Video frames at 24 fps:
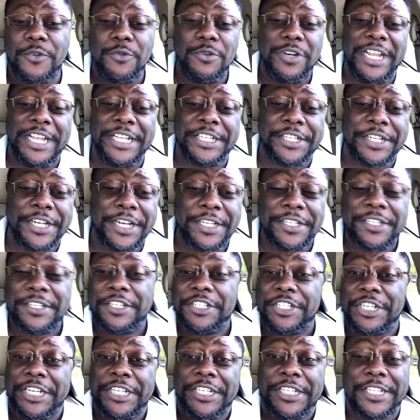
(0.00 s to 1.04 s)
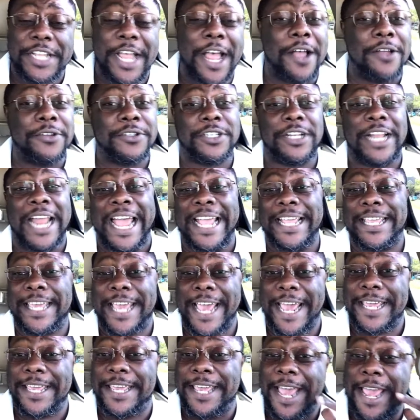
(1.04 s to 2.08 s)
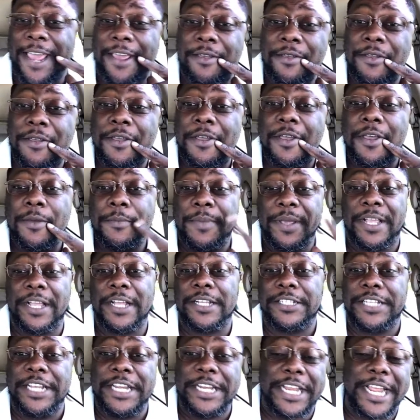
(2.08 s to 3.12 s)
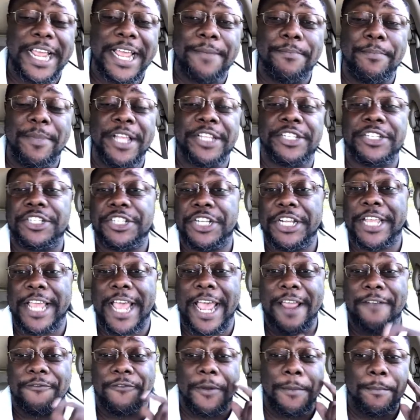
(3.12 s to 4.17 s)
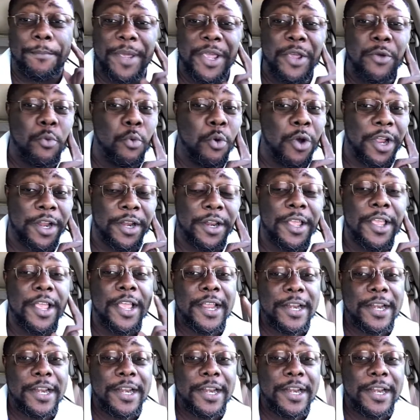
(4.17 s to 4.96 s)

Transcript: you listening, she sounds like KK because he did mention she came from B1.